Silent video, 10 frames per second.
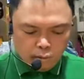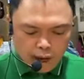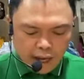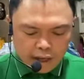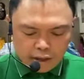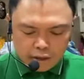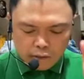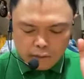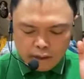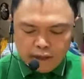the way
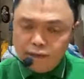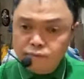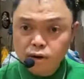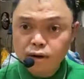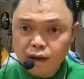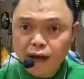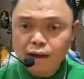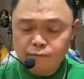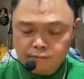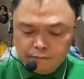you will live your
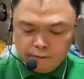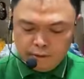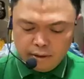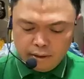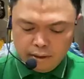life,